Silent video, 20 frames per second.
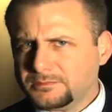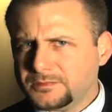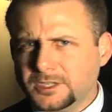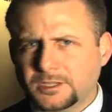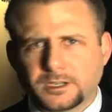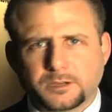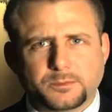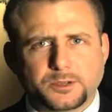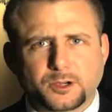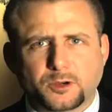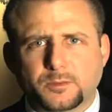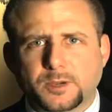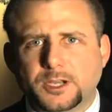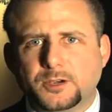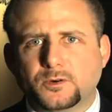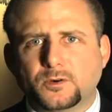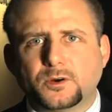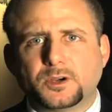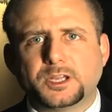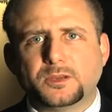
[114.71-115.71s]
in a bigger
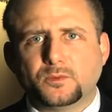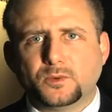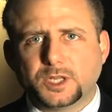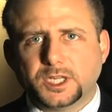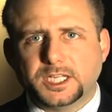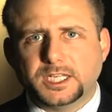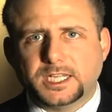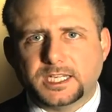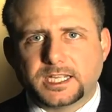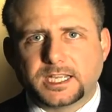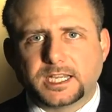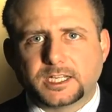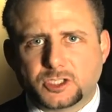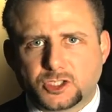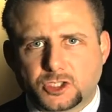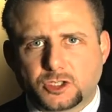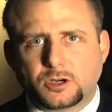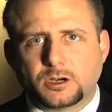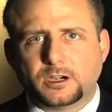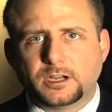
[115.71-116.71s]
minority, really need to get
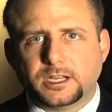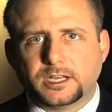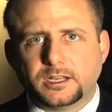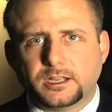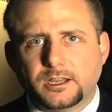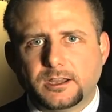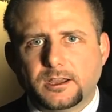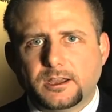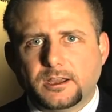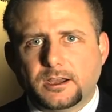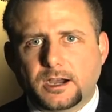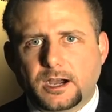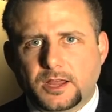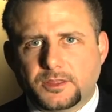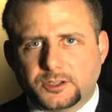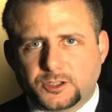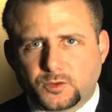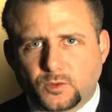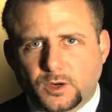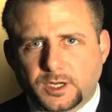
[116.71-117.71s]
started on
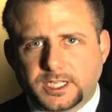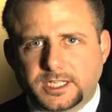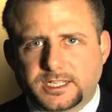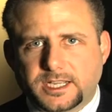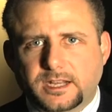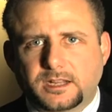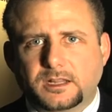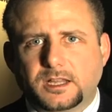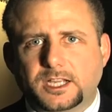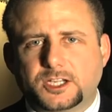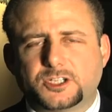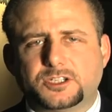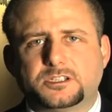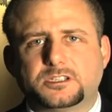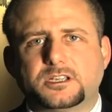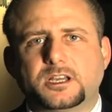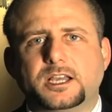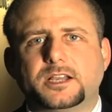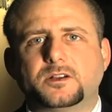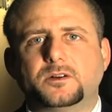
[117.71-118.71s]
the 2010 election
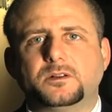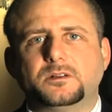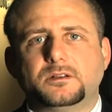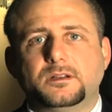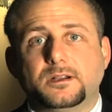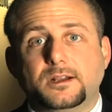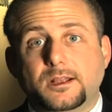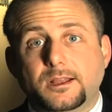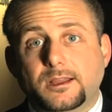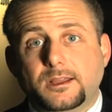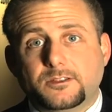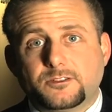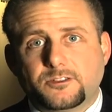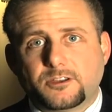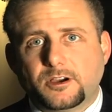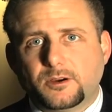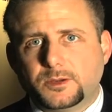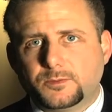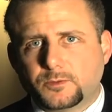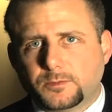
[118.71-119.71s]
cycle.
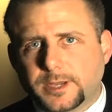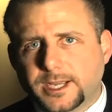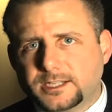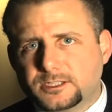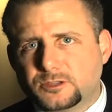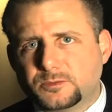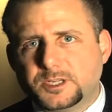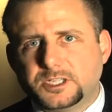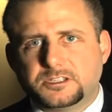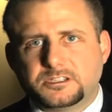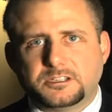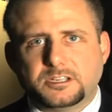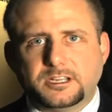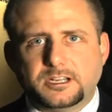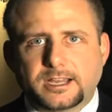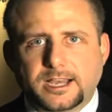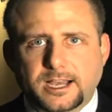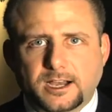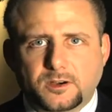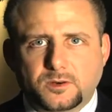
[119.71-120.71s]
So it remains to be seen
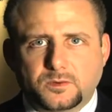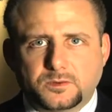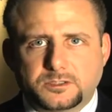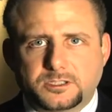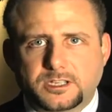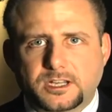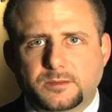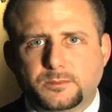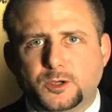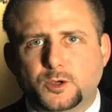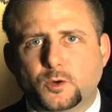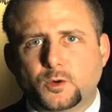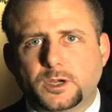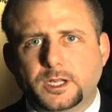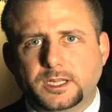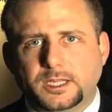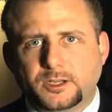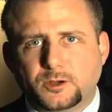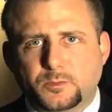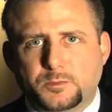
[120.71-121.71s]
how Senate
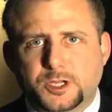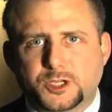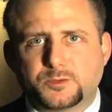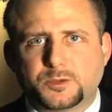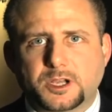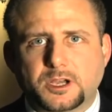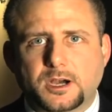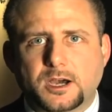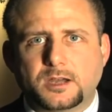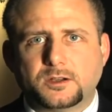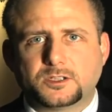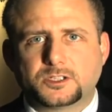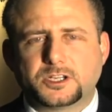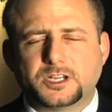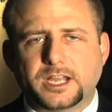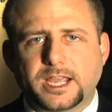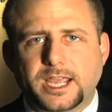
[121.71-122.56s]
Minority Leader Mitch McConnell is going to